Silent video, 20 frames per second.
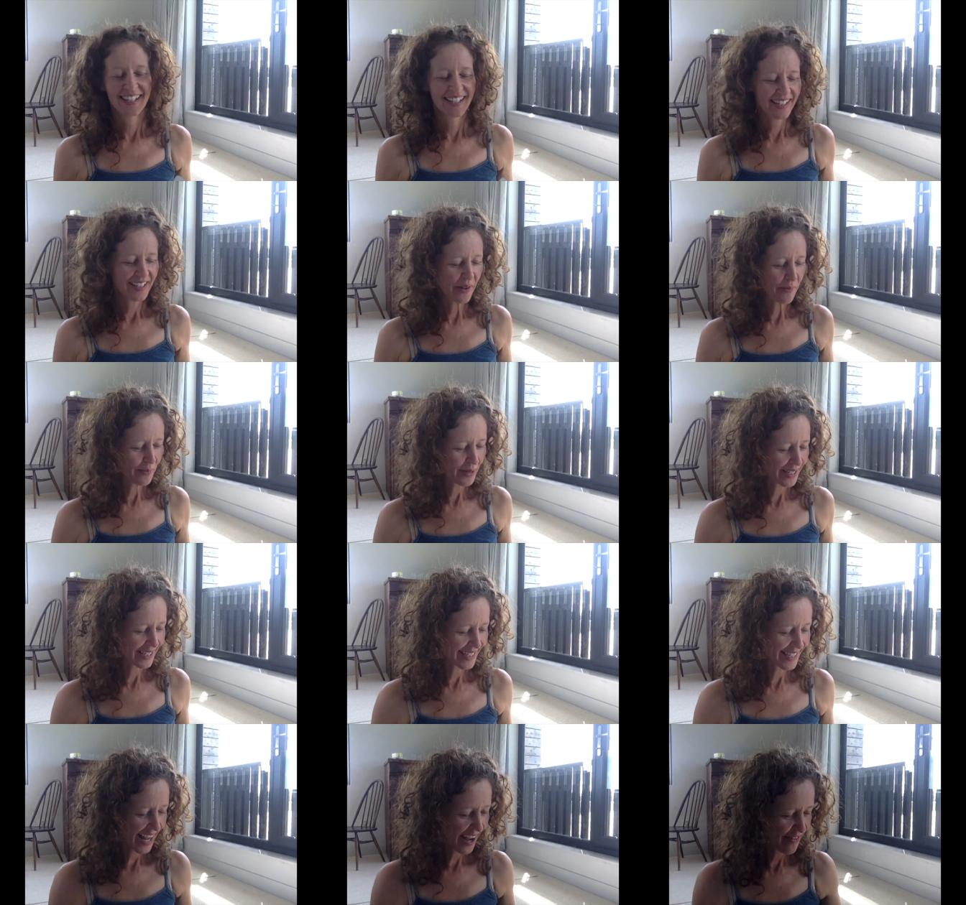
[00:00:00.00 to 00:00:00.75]

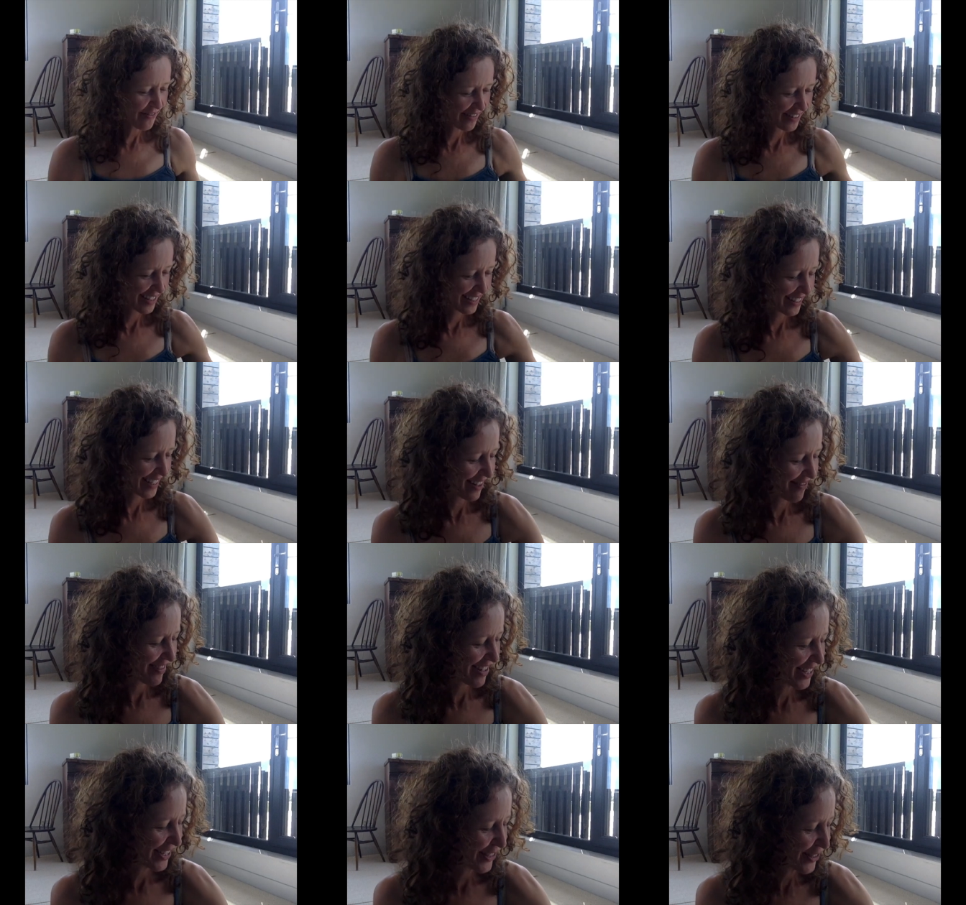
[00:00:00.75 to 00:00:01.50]
Numbers definitely
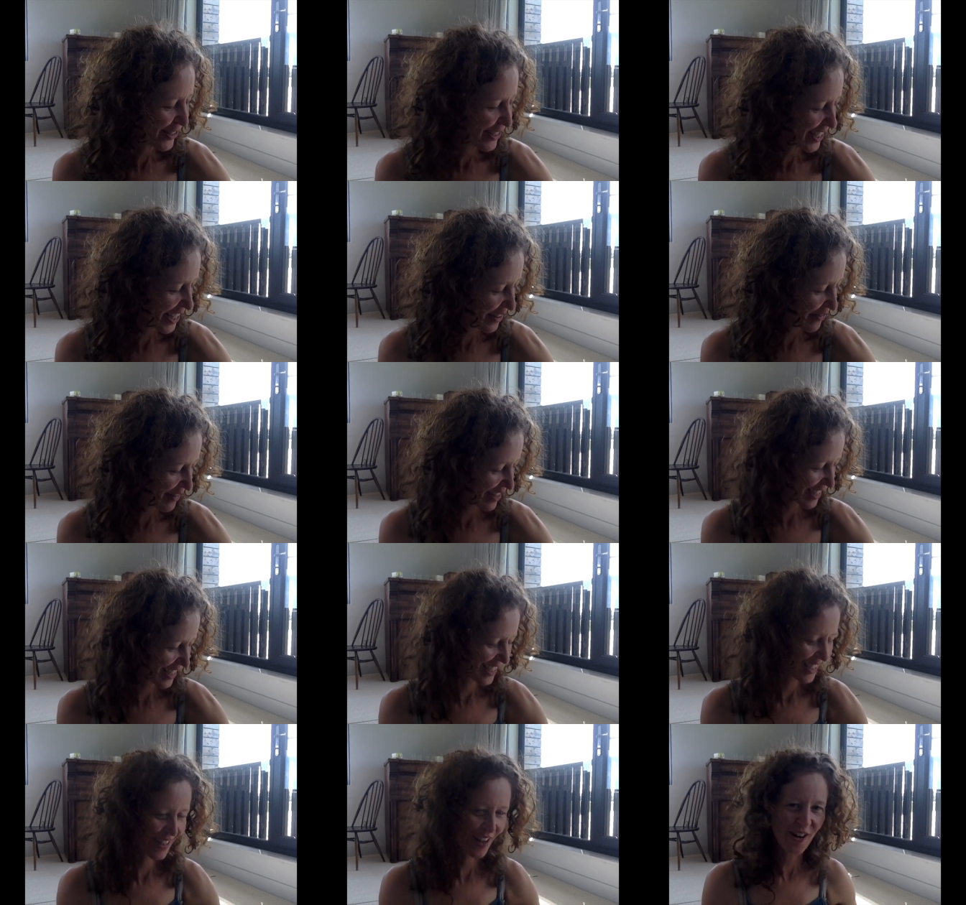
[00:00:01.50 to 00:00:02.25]
reducing,
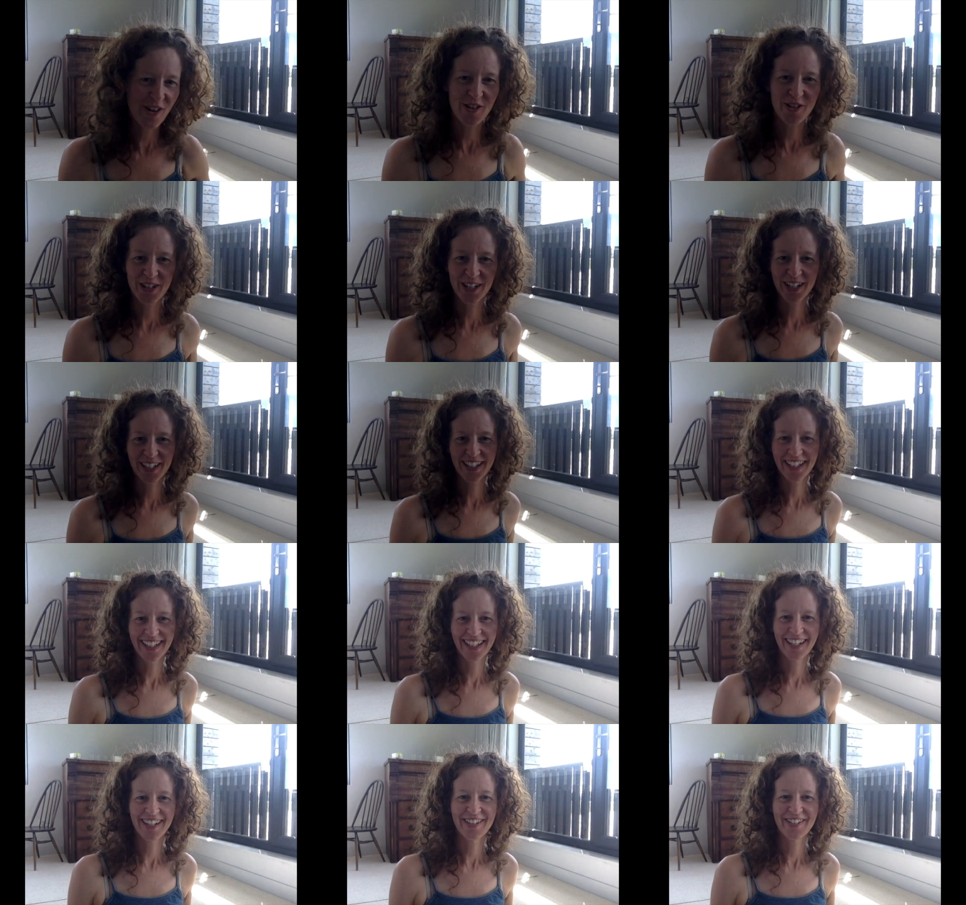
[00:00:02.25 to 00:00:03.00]
which is all good
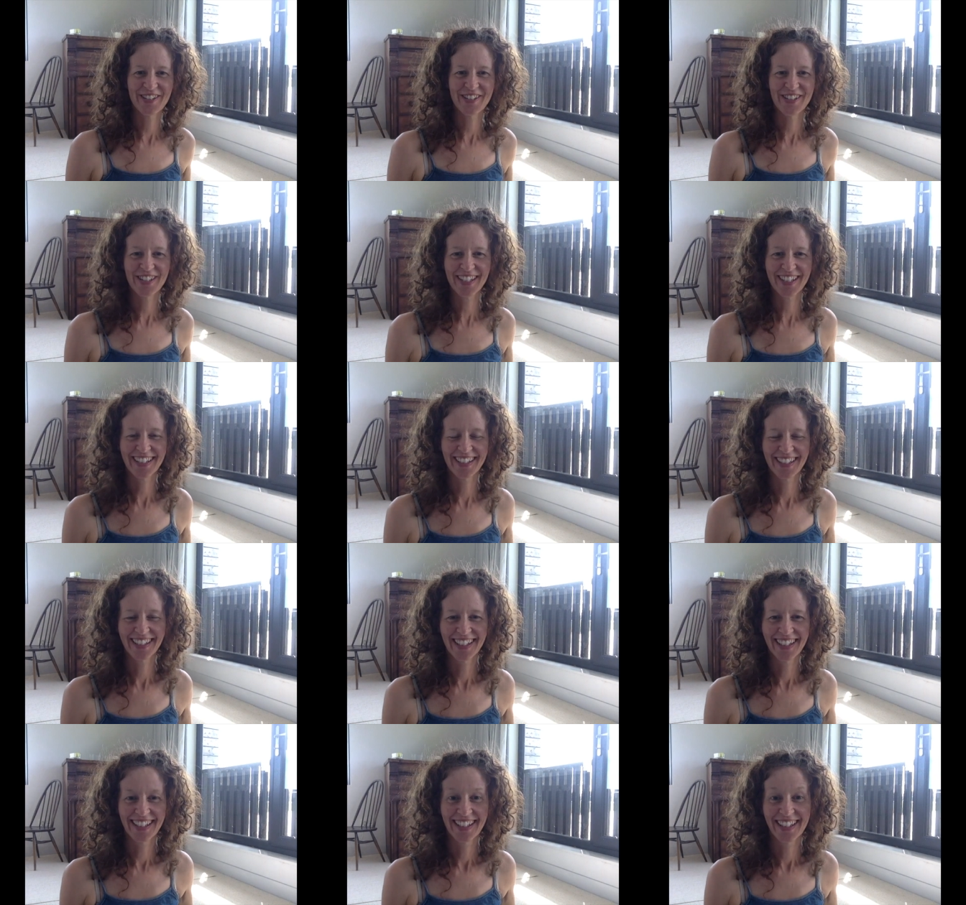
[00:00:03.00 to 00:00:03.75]
news.
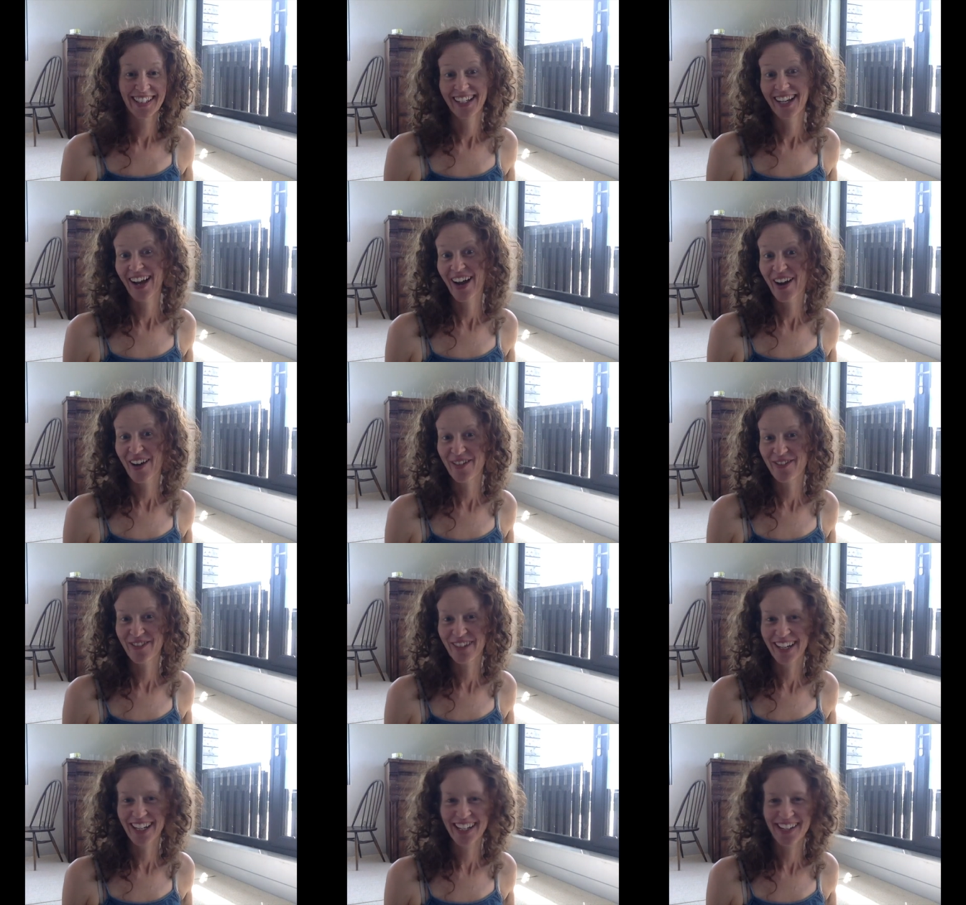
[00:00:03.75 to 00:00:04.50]

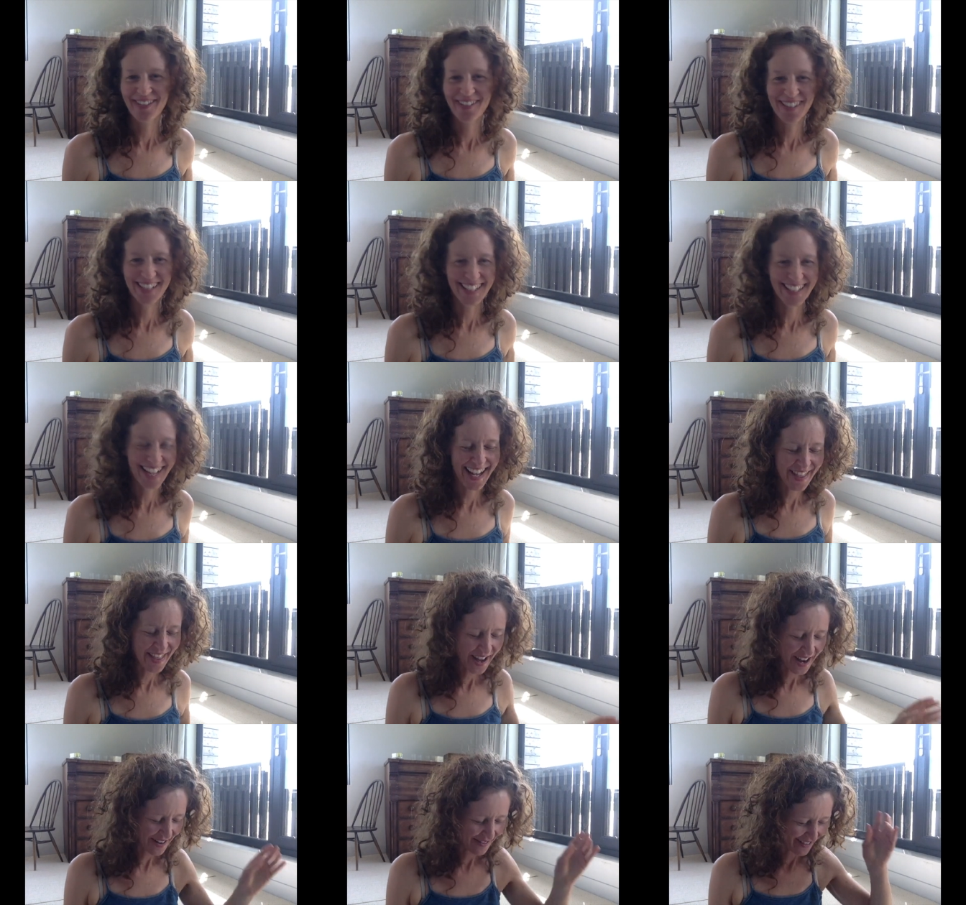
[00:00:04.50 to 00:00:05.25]
Hopefully it will stay
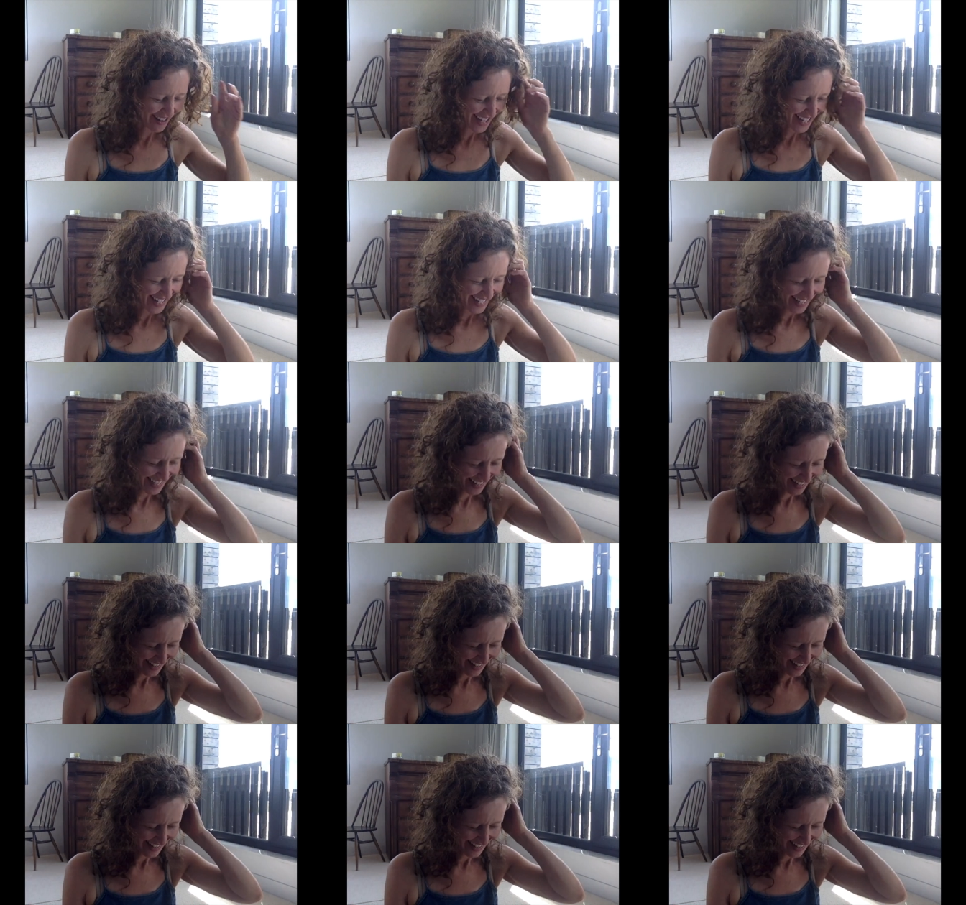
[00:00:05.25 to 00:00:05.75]
that way.